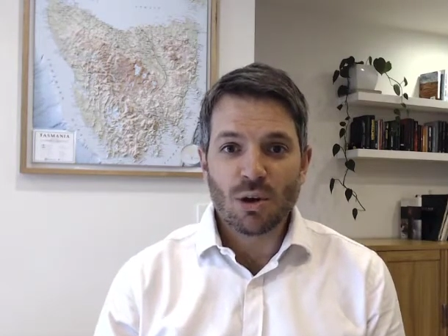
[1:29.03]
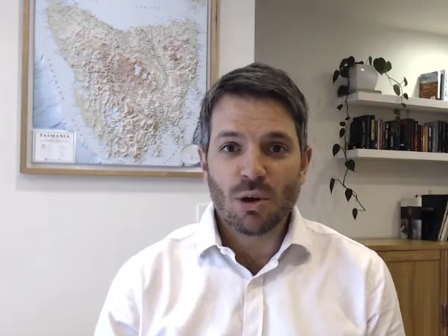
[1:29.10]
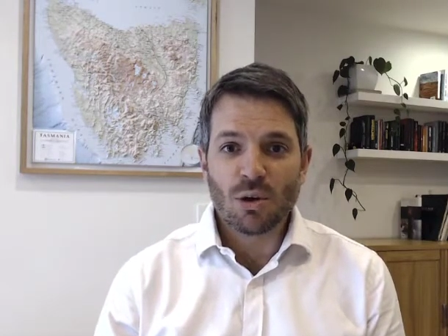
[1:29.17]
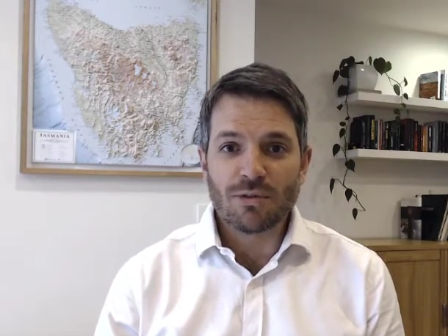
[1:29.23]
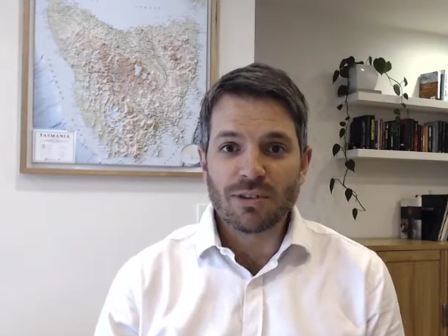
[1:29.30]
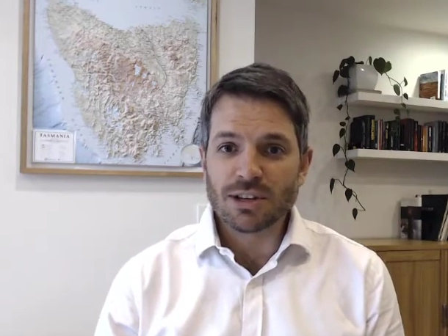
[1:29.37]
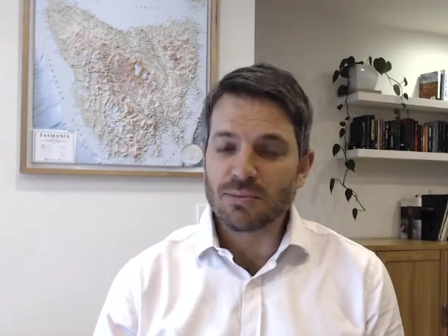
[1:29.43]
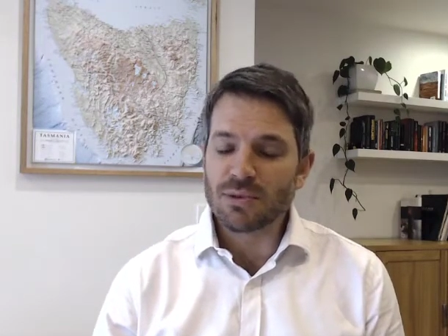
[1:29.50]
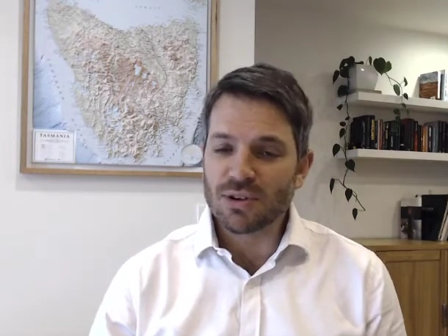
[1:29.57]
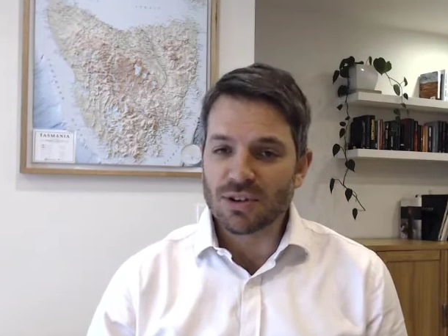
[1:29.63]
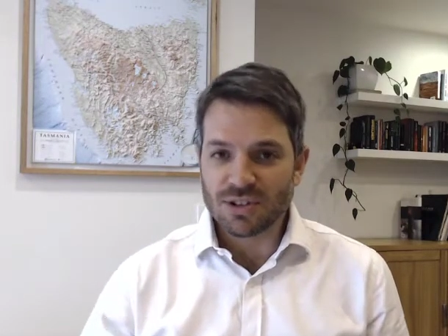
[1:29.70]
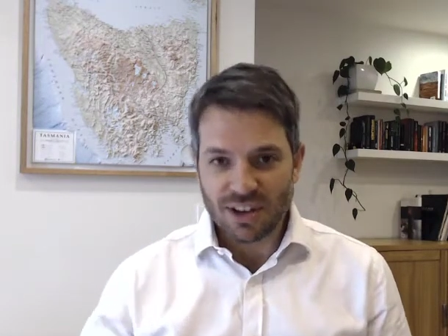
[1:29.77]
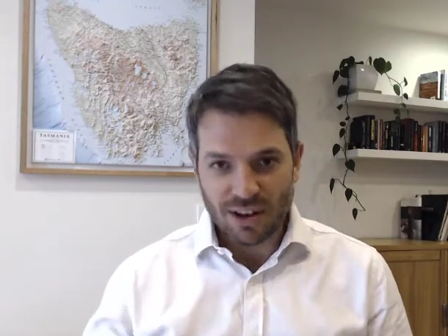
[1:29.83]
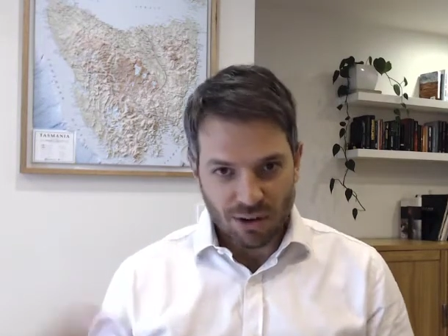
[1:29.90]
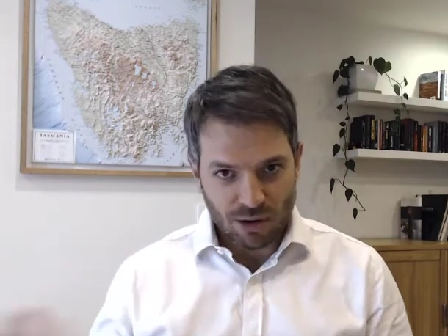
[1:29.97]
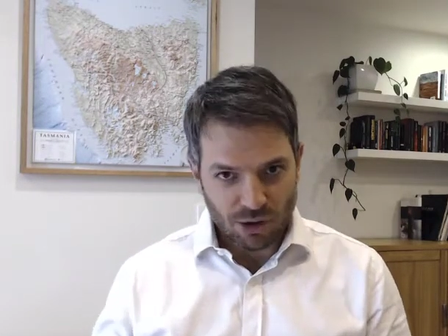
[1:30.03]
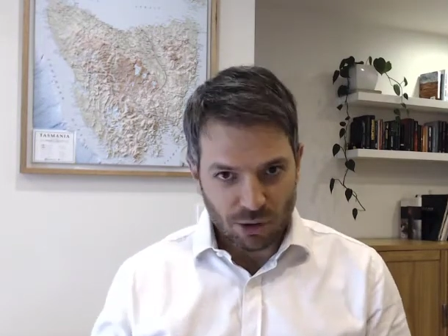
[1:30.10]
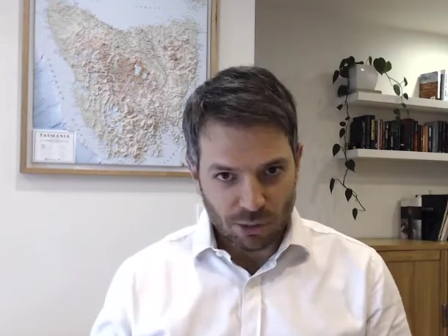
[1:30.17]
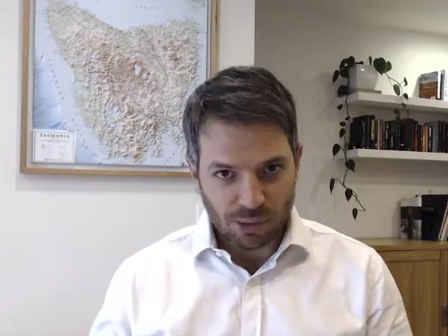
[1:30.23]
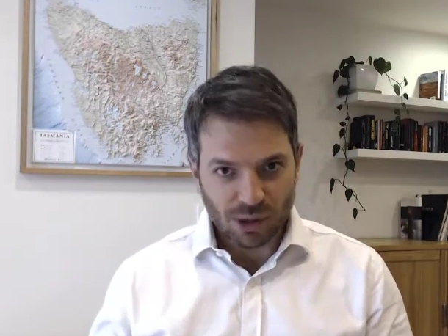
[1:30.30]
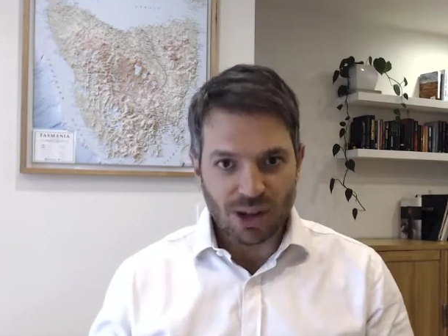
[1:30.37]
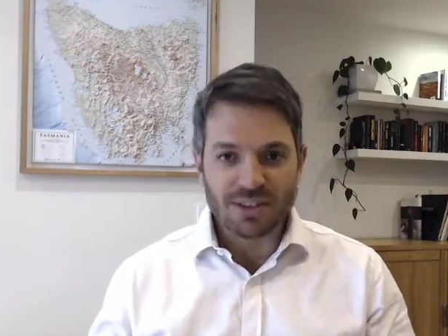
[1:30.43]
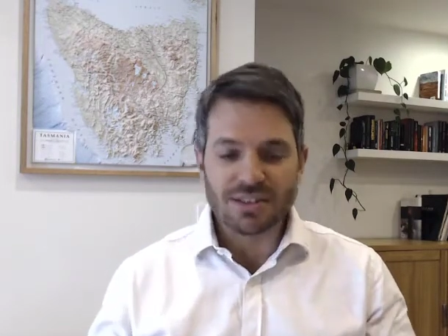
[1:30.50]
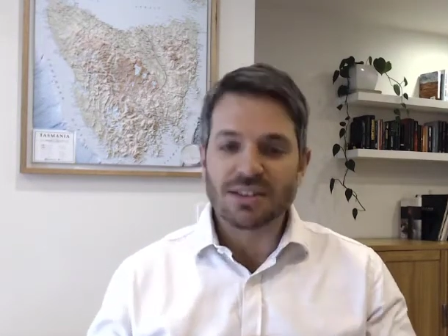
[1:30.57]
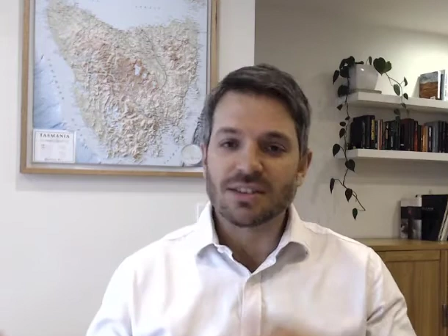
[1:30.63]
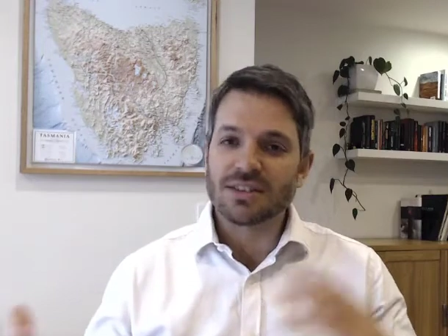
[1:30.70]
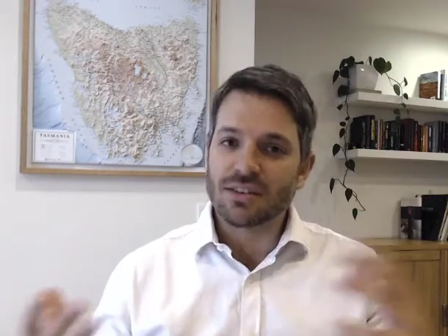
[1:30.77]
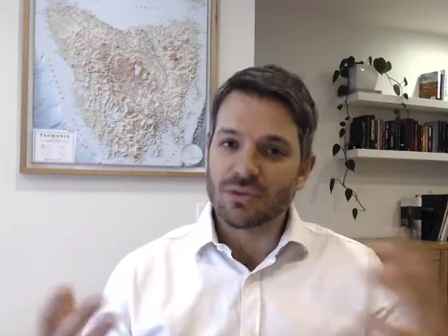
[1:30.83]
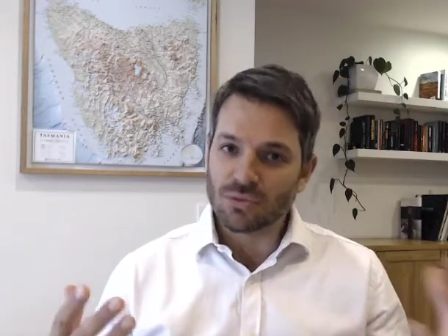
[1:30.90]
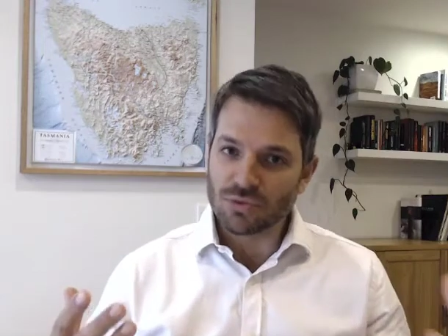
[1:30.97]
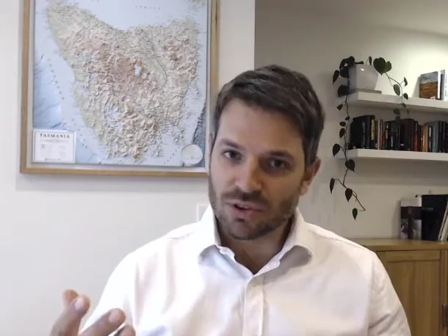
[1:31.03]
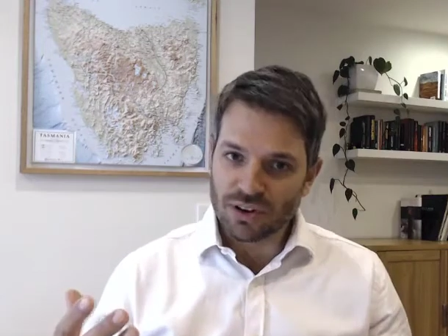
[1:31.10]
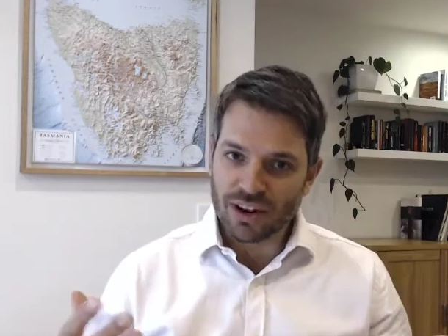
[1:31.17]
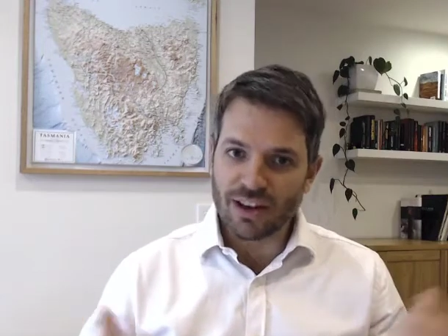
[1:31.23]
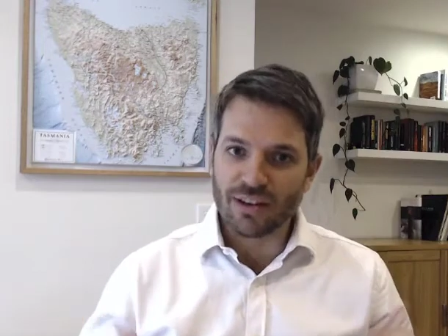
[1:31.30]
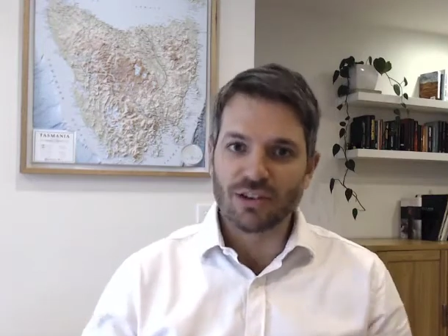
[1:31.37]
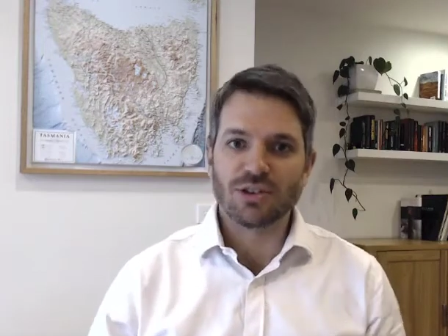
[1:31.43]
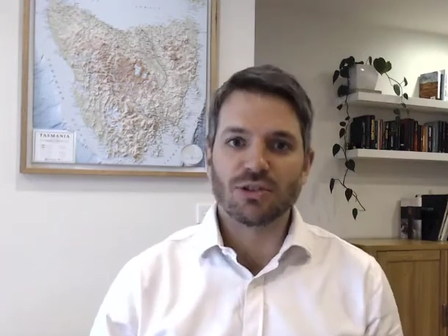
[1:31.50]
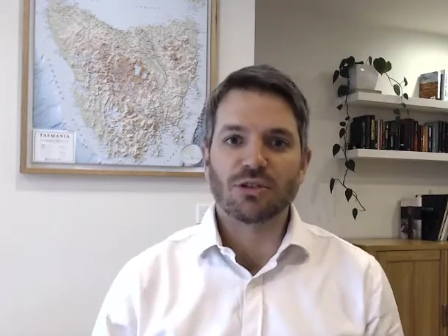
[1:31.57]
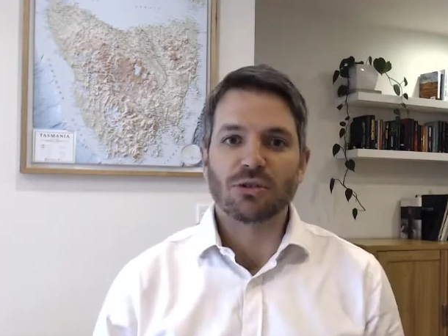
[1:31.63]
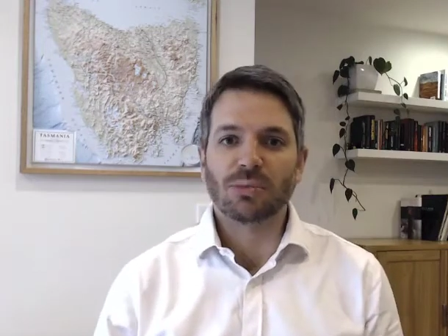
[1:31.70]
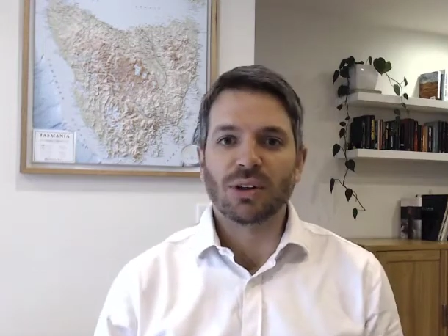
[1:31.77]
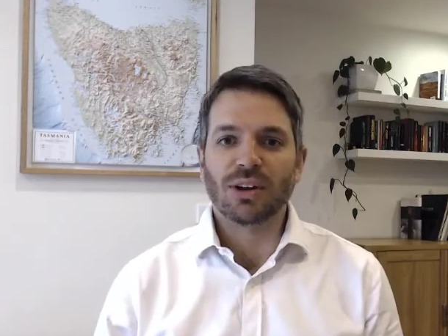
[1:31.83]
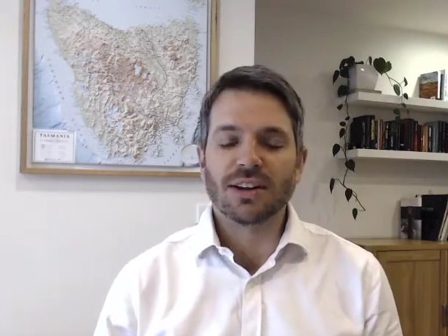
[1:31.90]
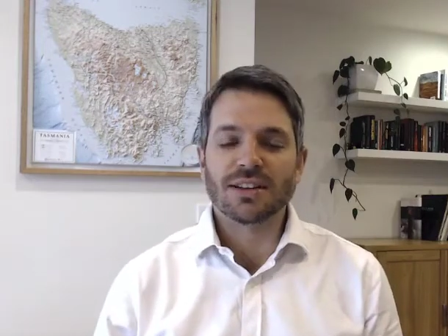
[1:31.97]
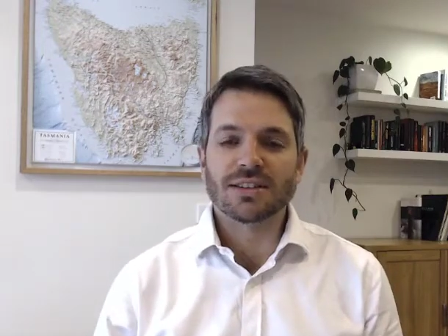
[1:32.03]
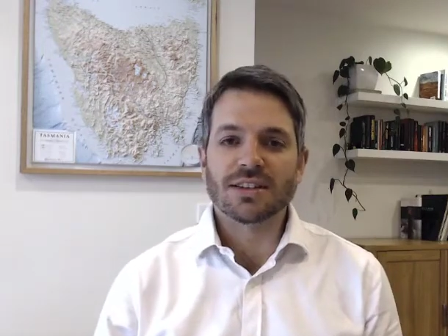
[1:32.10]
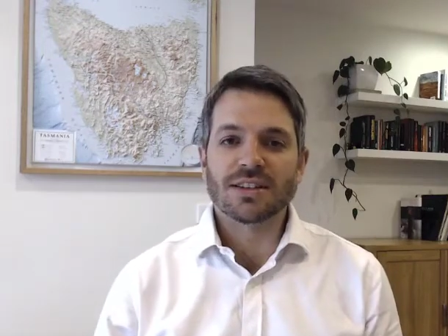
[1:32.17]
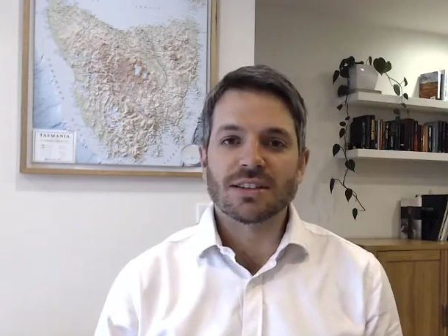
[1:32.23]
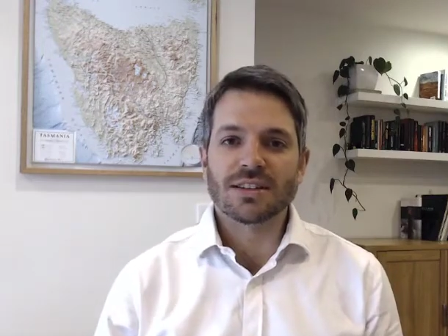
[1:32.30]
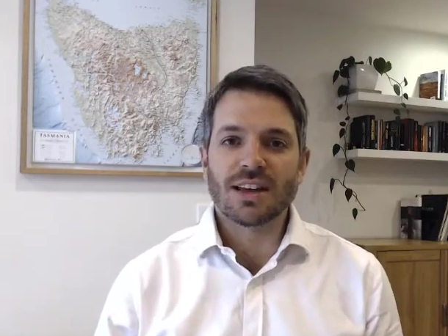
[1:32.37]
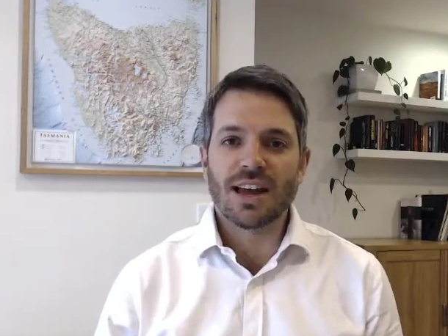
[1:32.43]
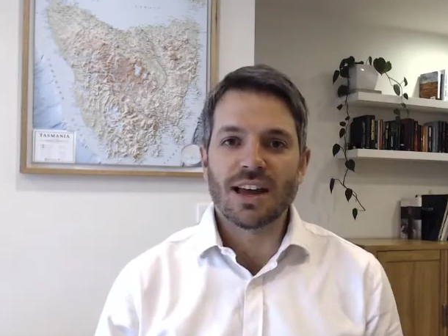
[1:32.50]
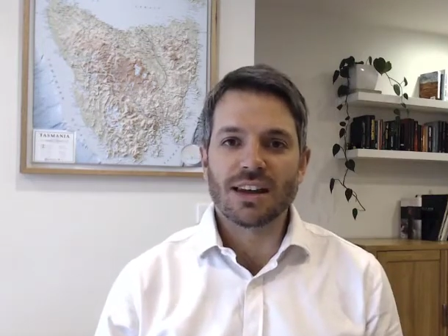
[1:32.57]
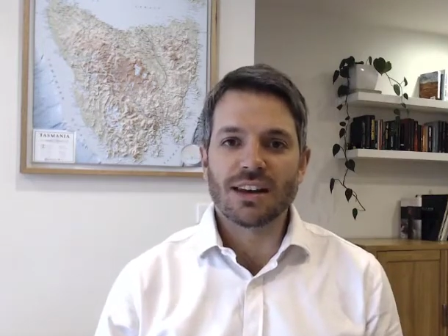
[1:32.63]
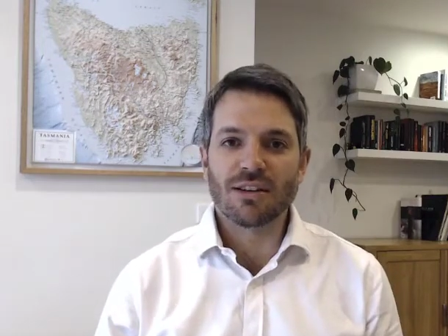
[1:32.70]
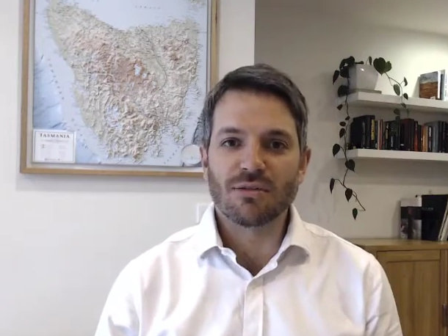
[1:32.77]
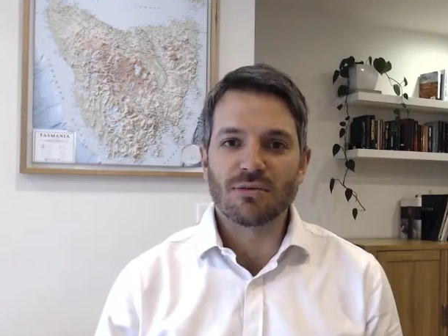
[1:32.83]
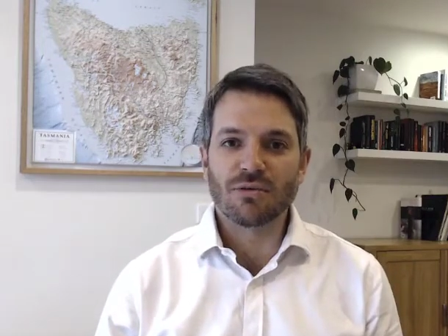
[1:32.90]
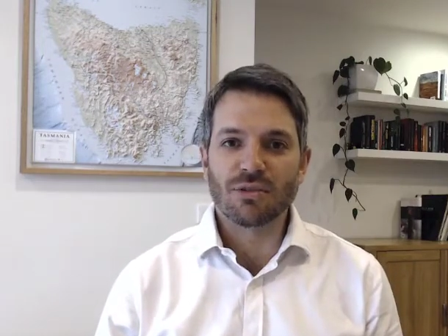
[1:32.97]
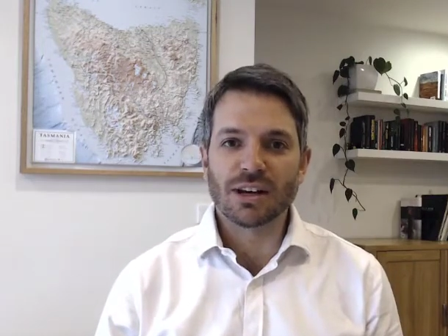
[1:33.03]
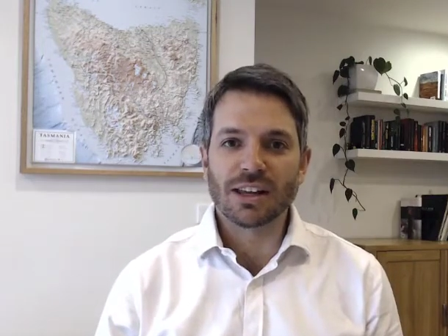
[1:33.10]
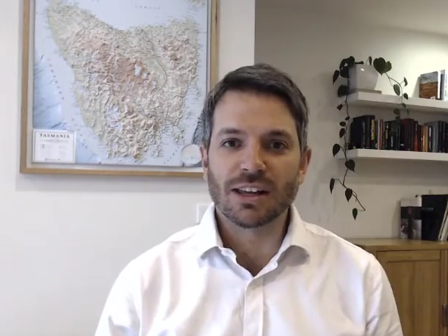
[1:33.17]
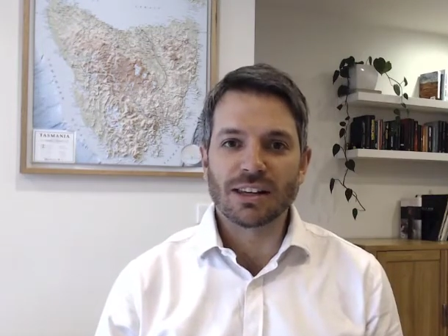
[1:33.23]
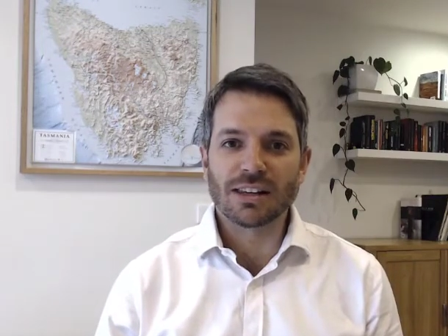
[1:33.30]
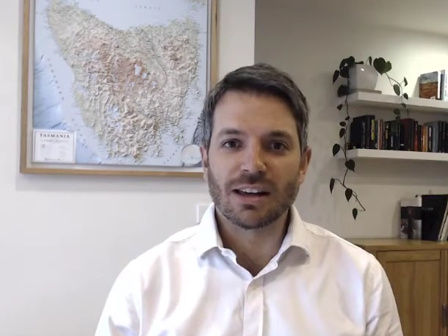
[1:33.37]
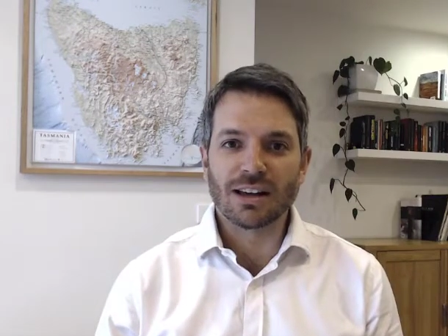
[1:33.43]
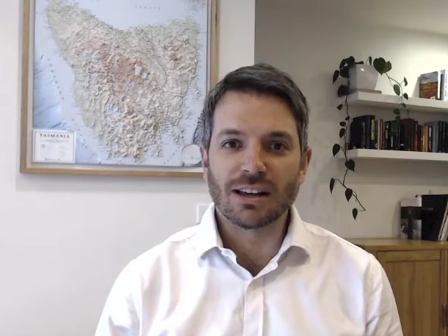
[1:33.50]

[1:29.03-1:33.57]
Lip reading: experienced our oral appliances and also now our neuro appliances and have really